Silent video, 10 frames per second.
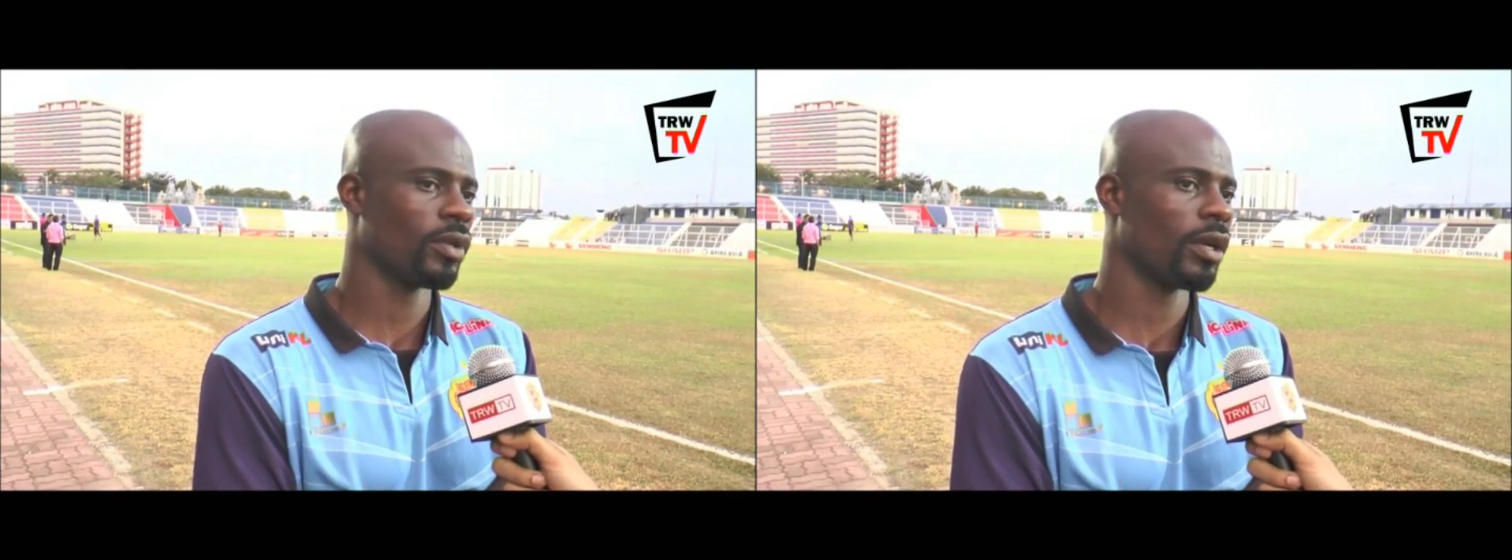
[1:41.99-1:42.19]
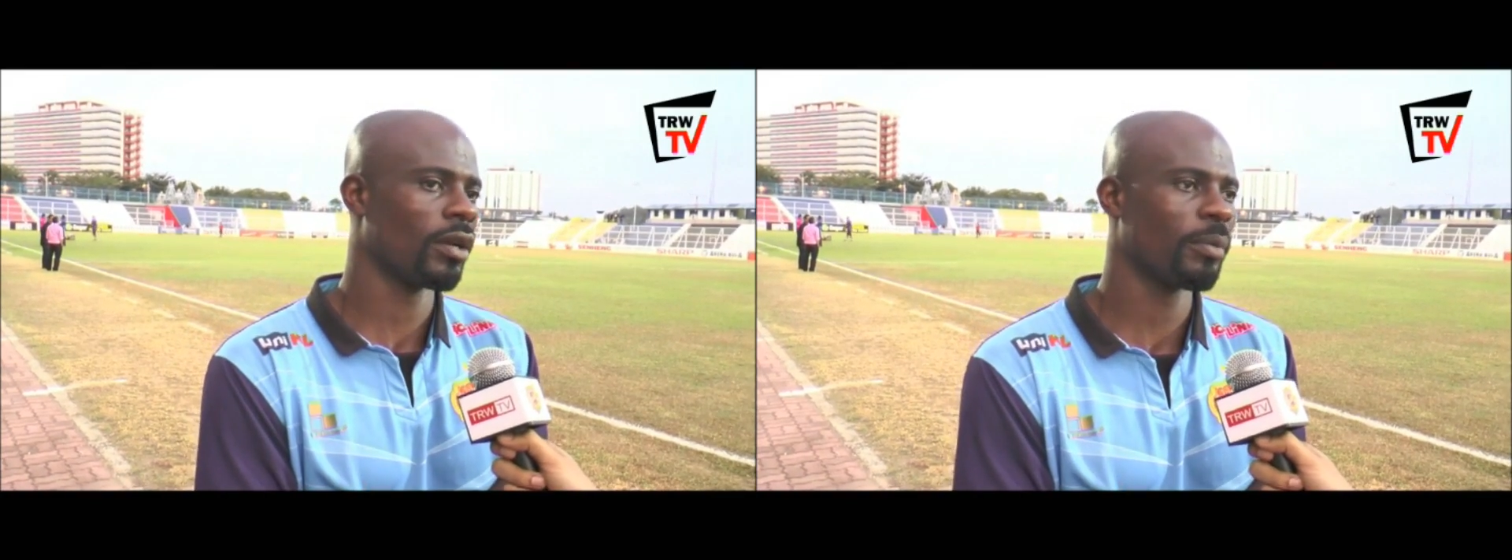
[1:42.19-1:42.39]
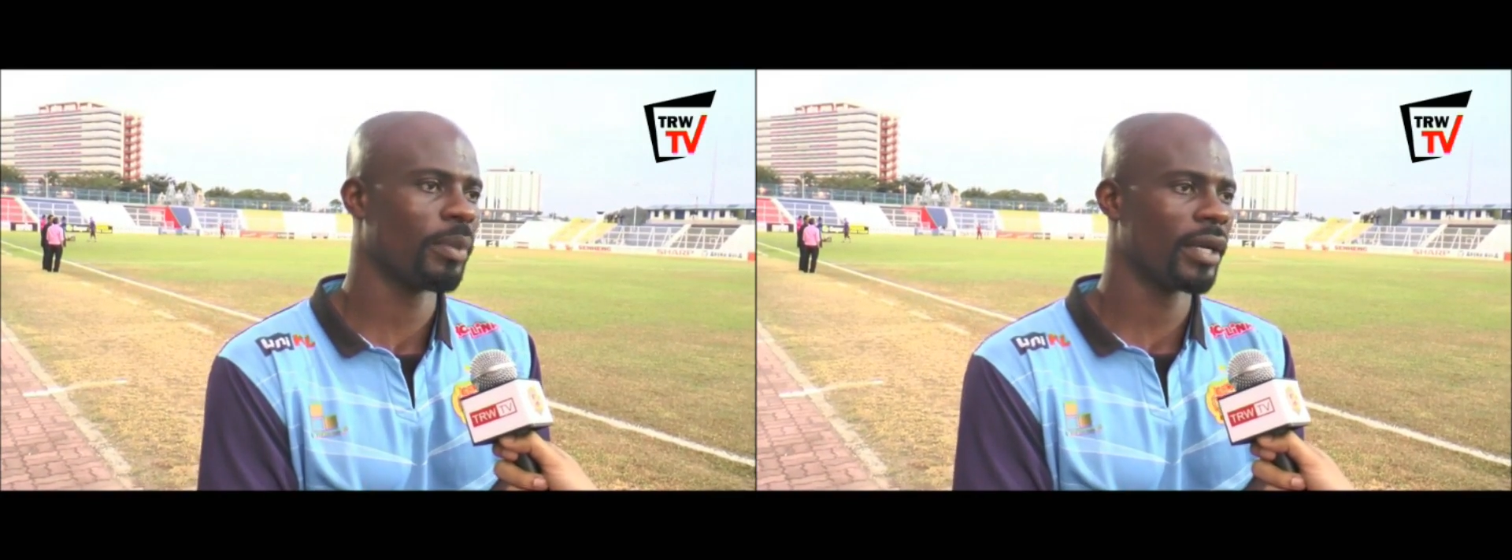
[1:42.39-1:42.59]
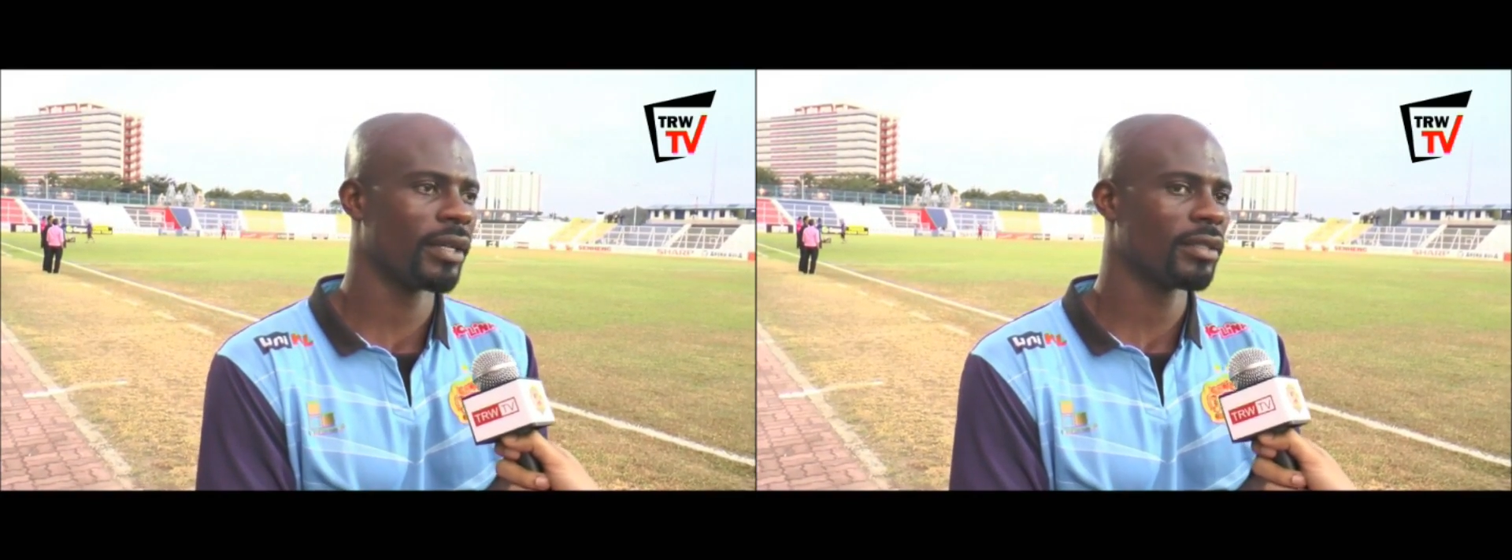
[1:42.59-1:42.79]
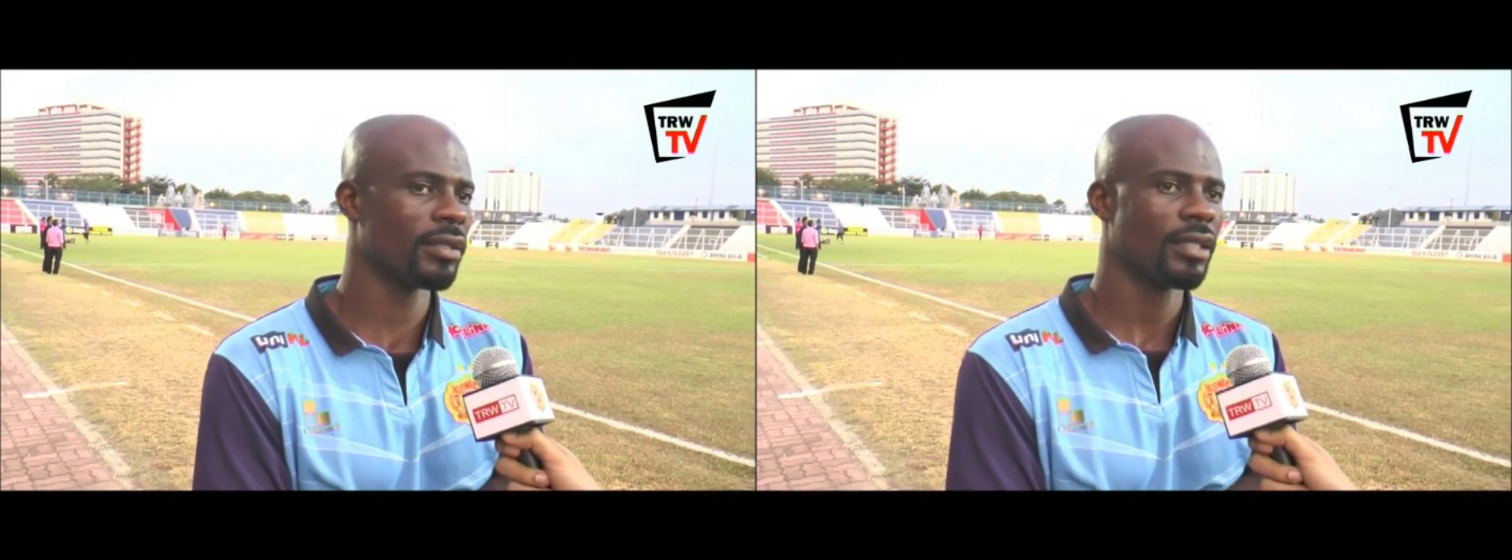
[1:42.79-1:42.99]
The other
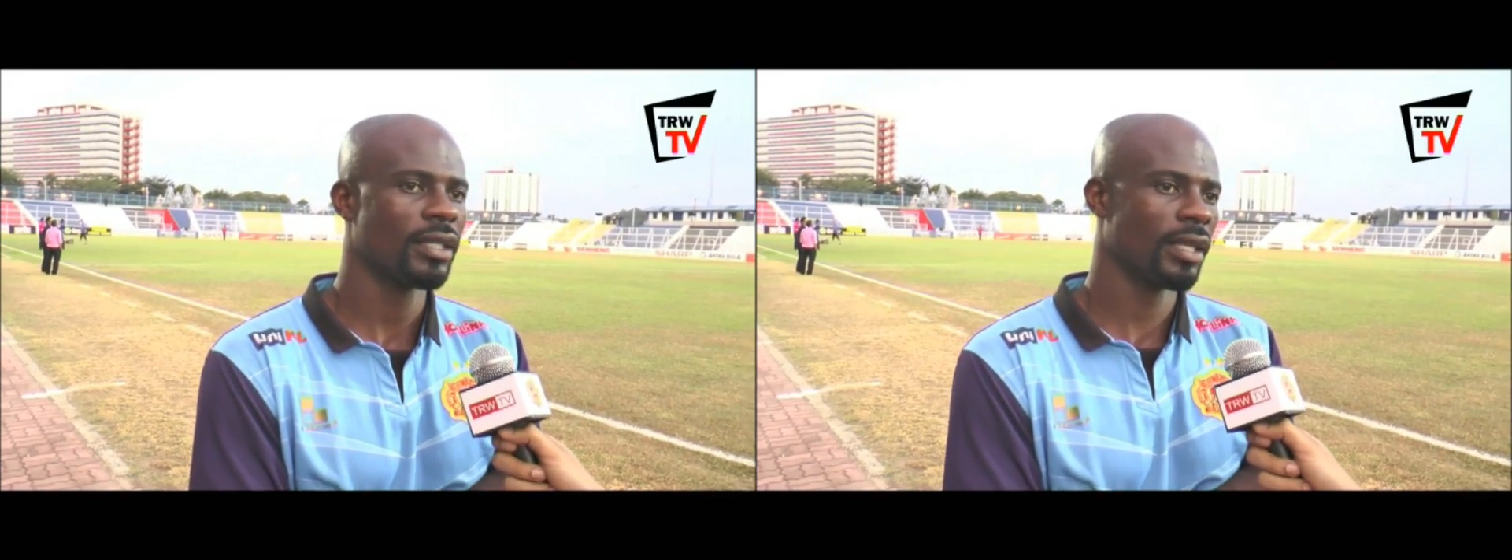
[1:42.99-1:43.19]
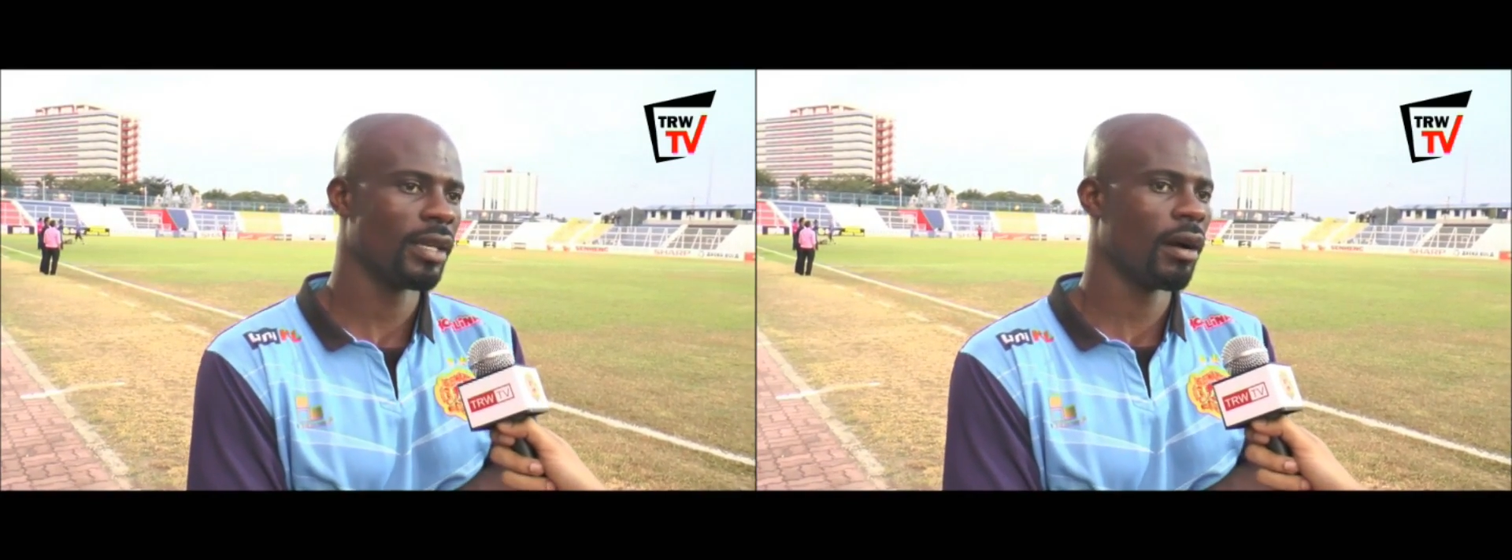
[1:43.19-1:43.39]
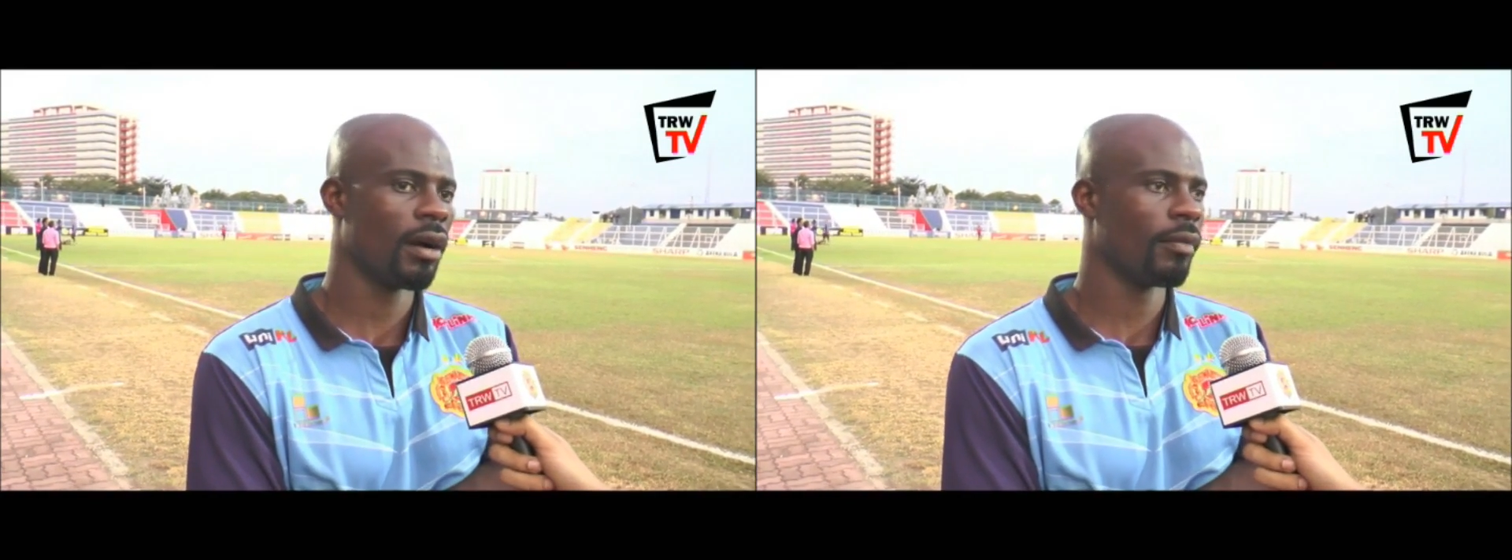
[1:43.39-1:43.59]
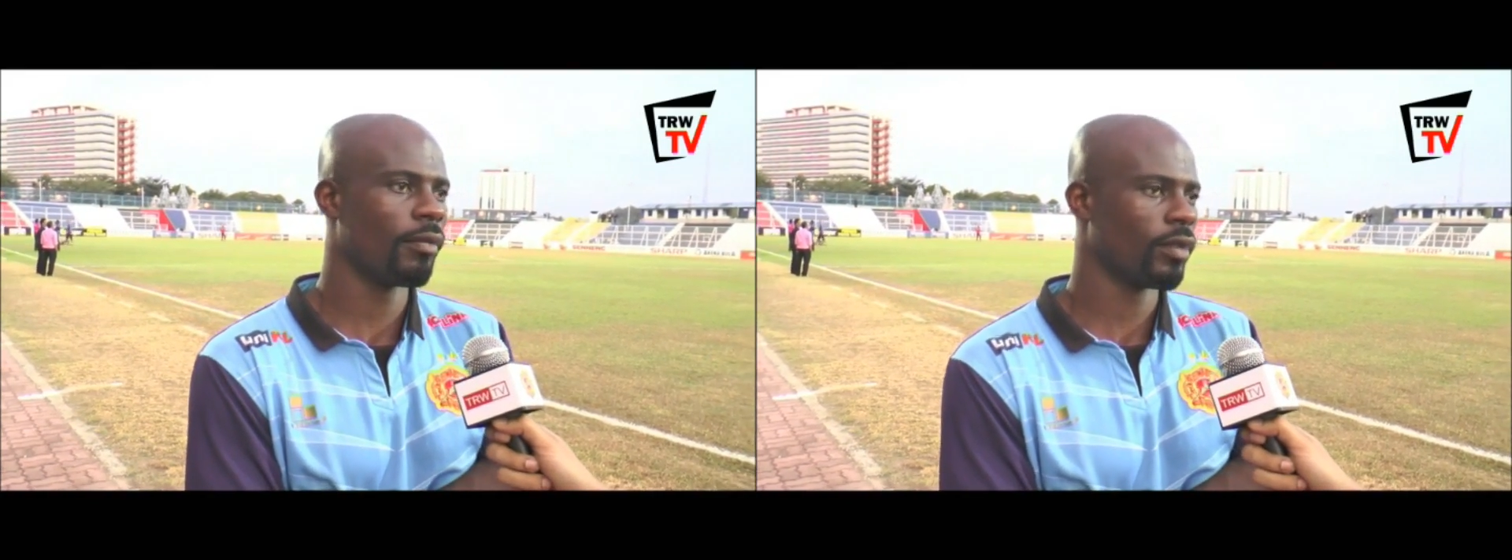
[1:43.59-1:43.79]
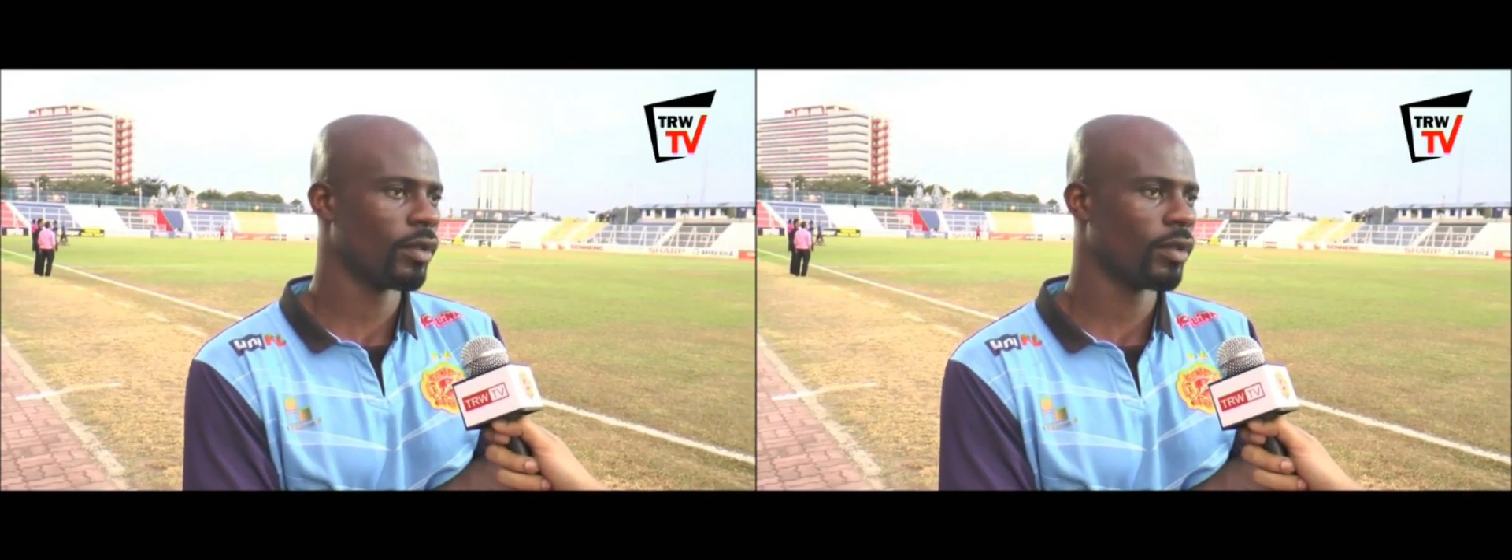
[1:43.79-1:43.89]
players, they are,